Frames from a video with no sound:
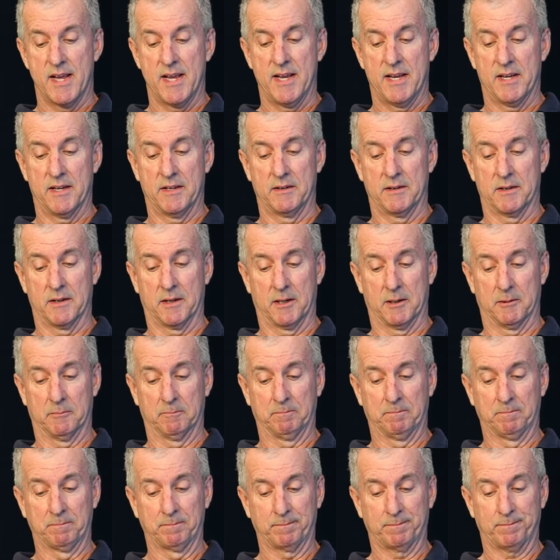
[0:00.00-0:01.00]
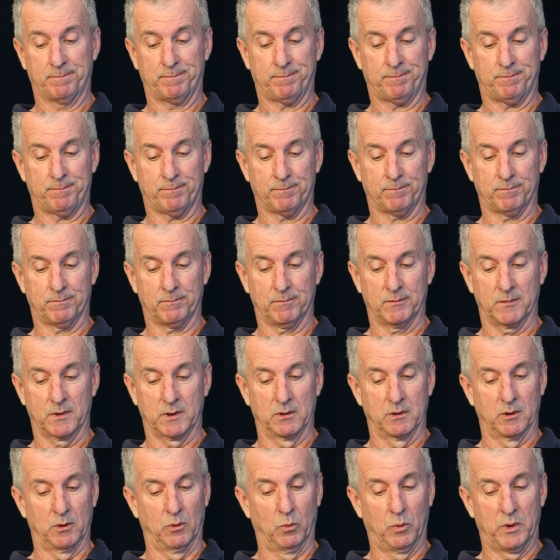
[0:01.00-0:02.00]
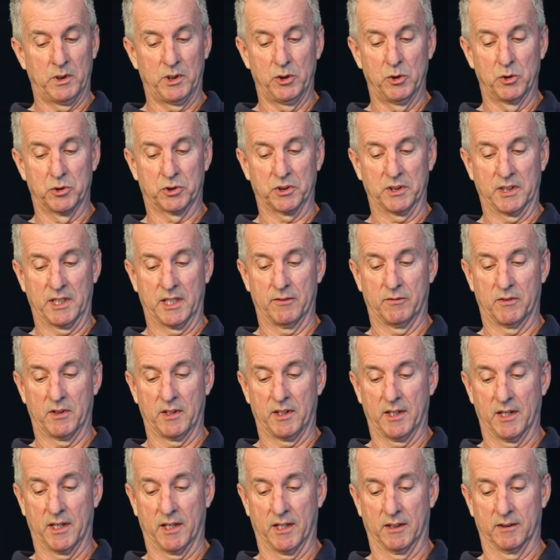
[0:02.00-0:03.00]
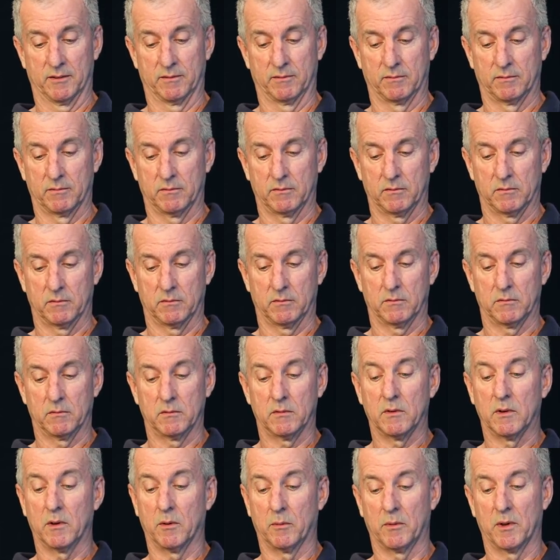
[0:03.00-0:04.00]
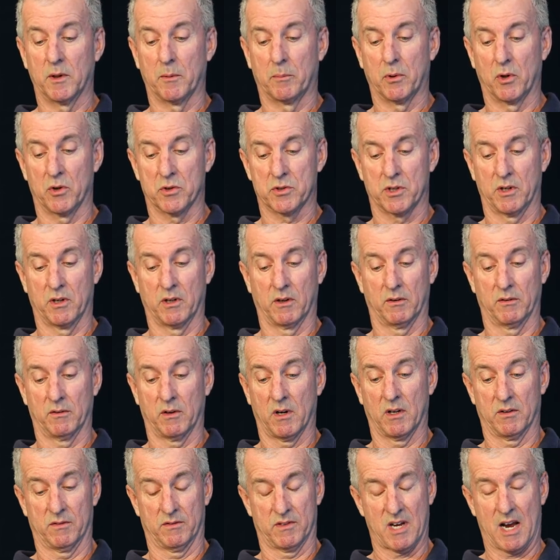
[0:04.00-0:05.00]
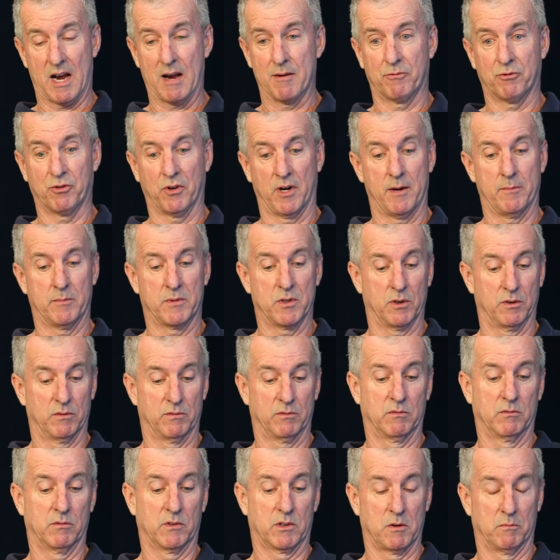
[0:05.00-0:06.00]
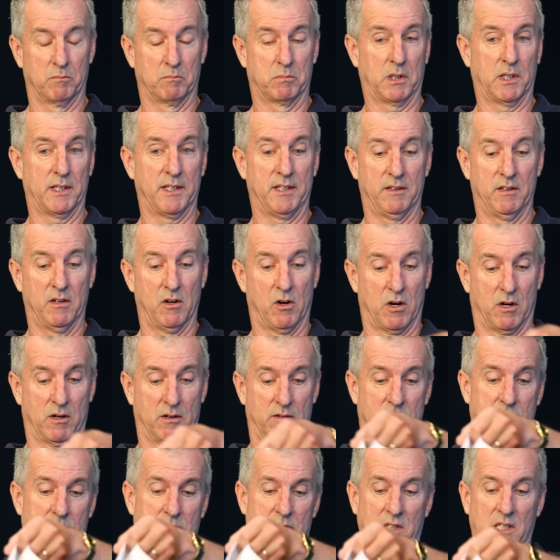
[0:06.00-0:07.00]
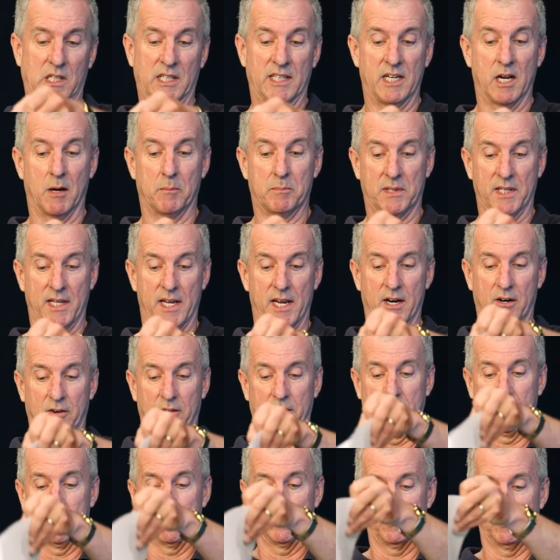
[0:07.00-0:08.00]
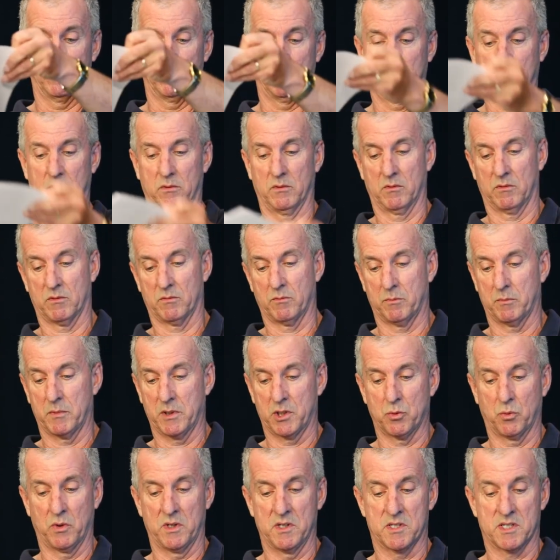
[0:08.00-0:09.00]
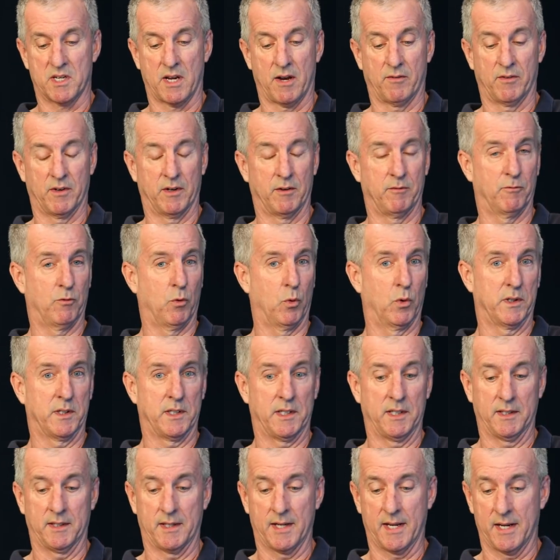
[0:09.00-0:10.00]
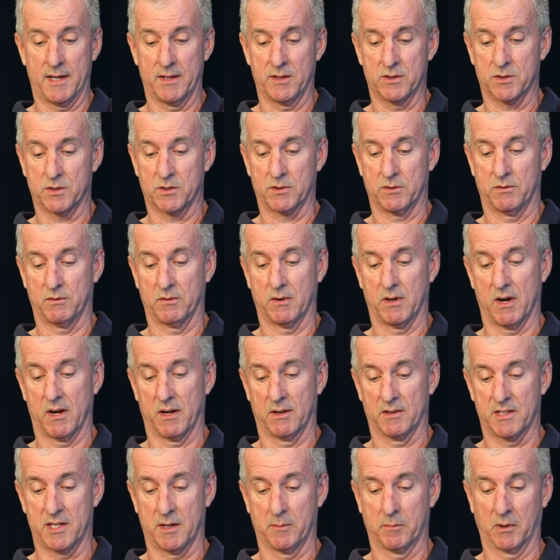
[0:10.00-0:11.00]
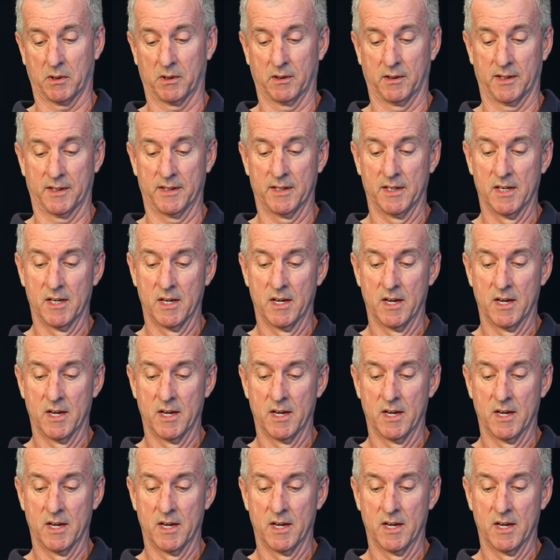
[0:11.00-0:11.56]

And um, we usually give the, uh, the, the, person a, a time frame to complete or clean up the area between 7 and 14 days uh, typically.